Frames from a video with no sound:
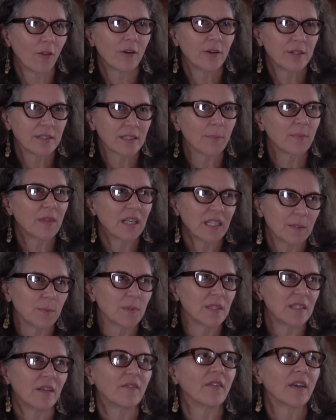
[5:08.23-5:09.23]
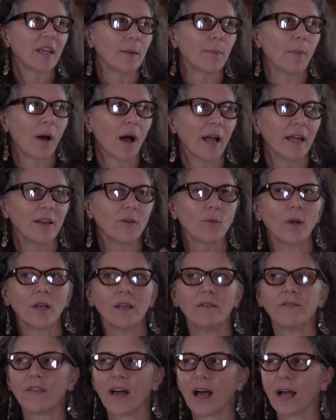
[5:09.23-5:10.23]
There is something specific in mind when,
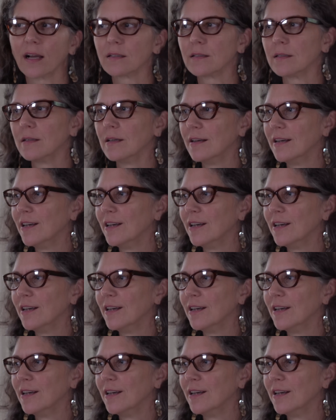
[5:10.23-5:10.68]
in fact,